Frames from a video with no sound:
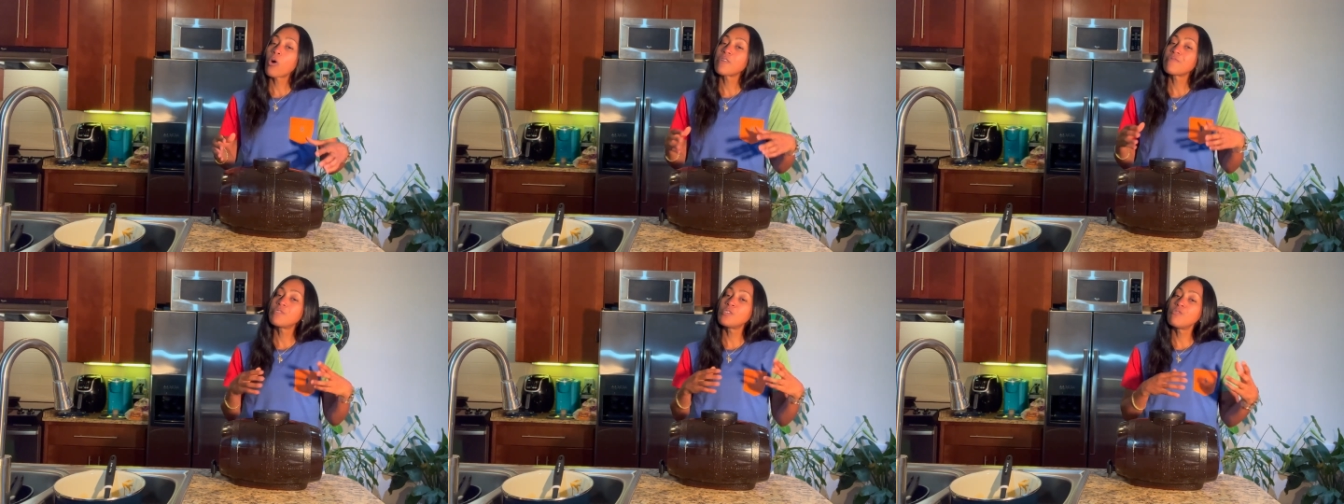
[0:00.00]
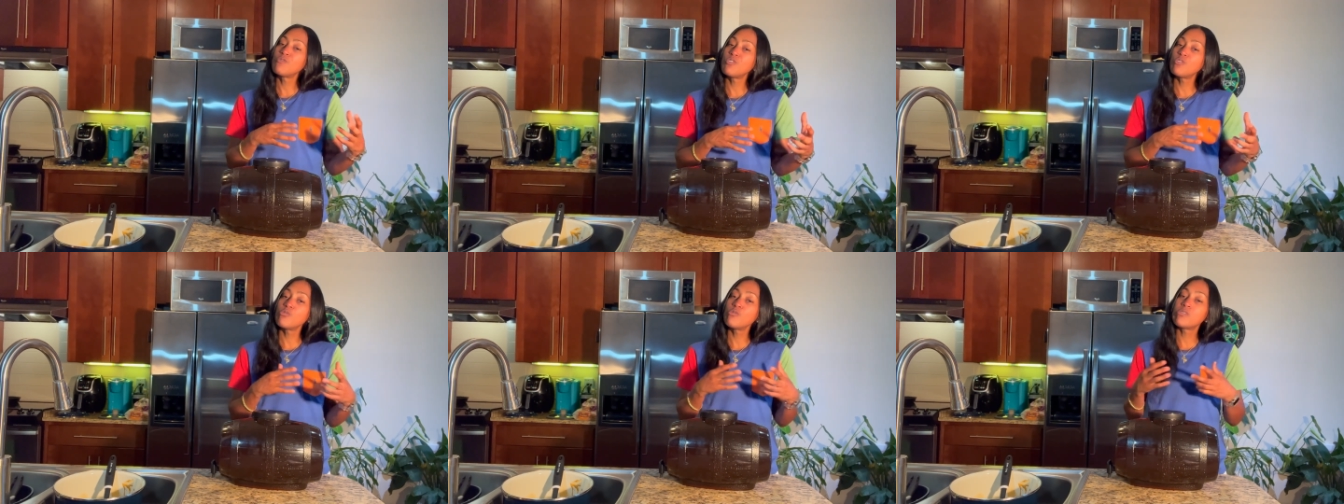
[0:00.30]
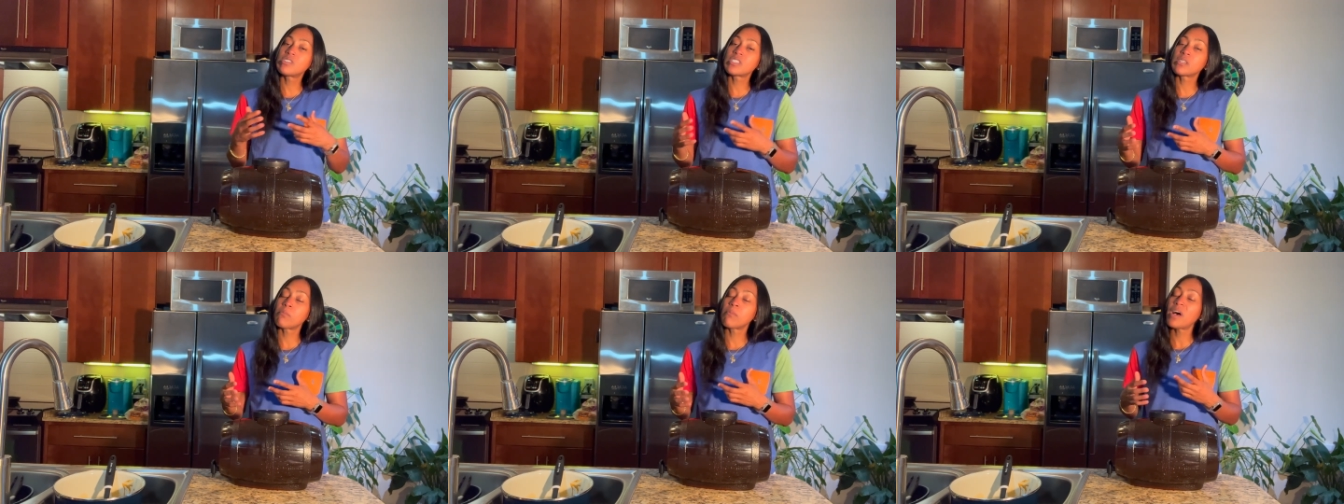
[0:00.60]
if you've
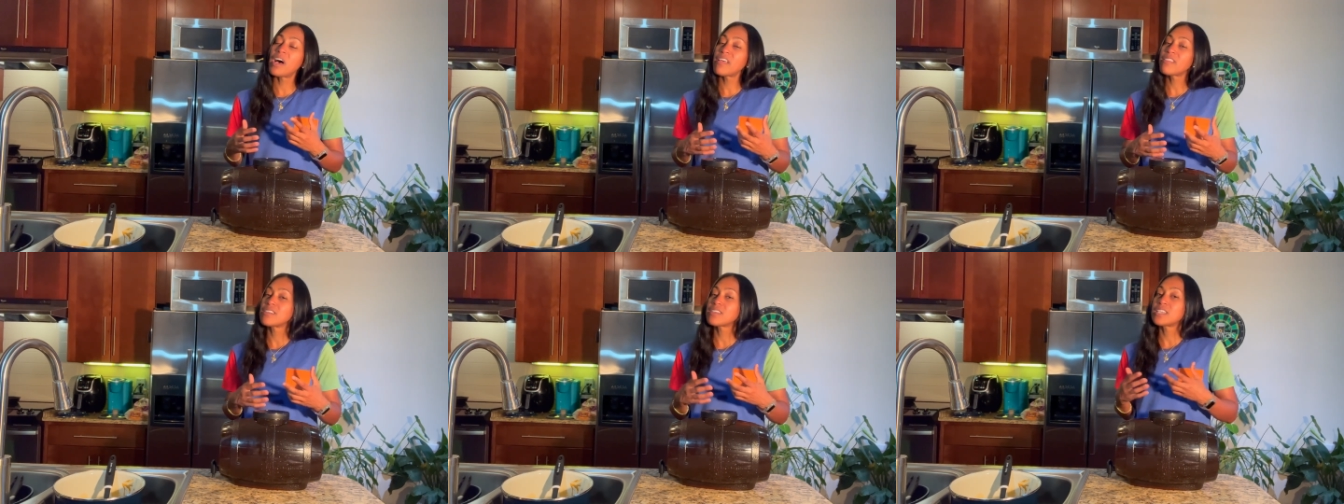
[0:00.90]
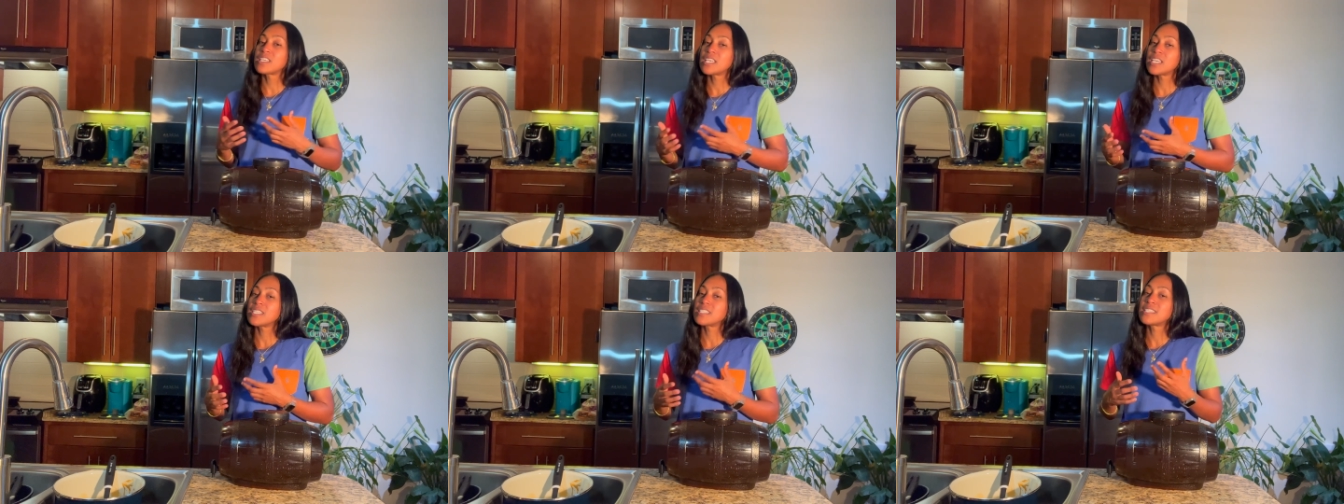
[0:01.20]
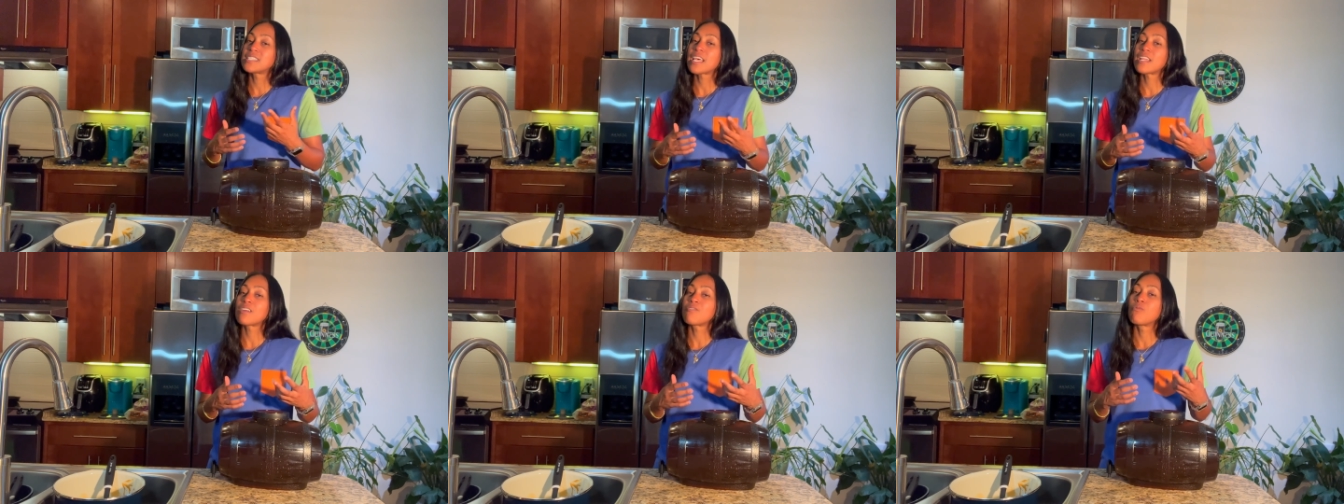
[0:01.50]
used some other kits
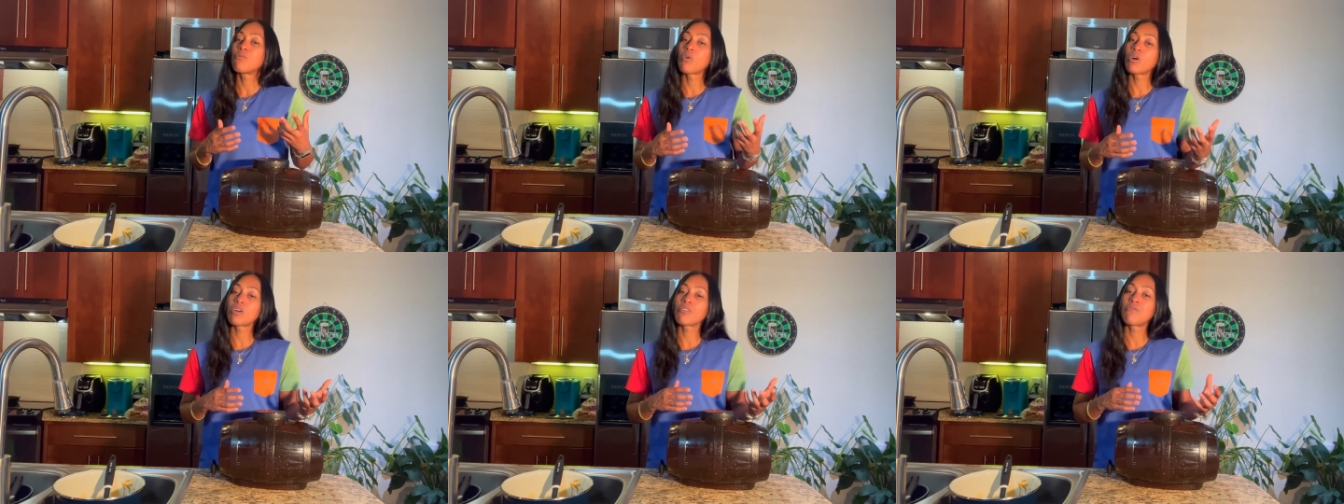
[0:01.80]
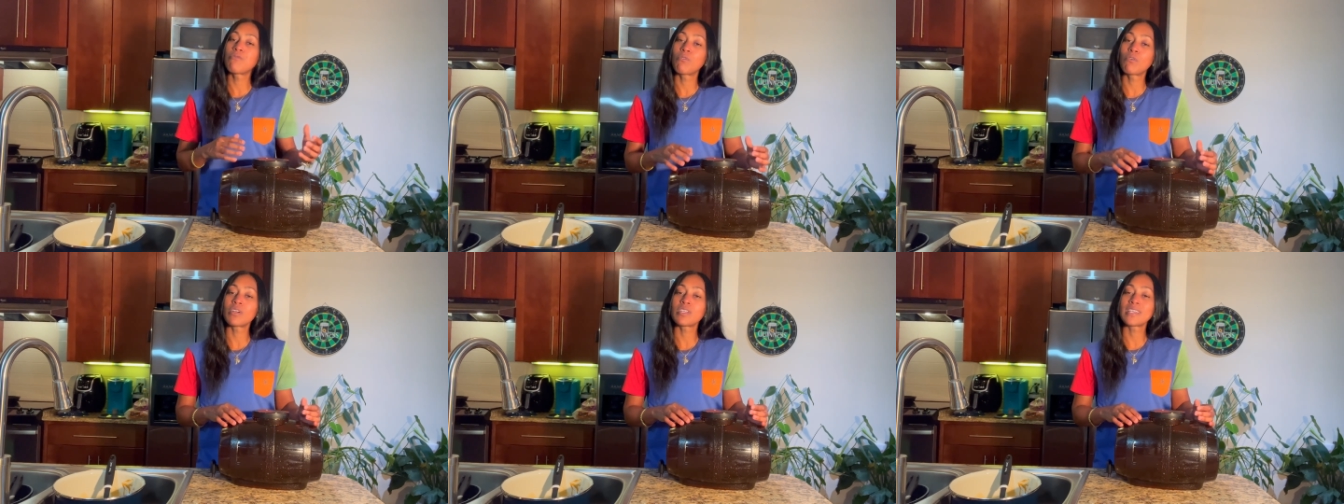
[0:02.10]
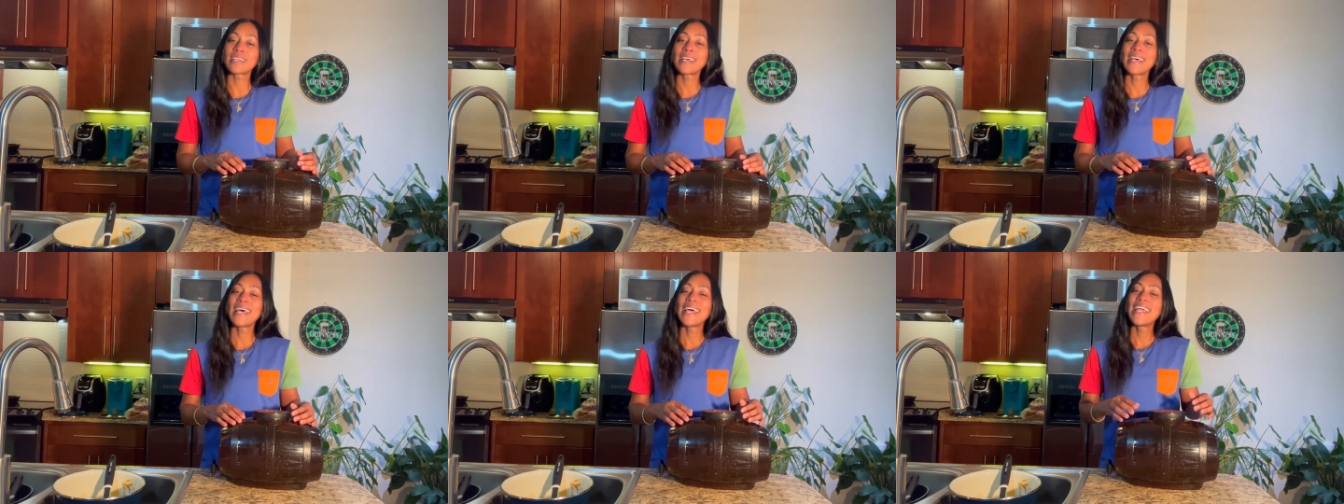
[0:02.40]
that have worked for you.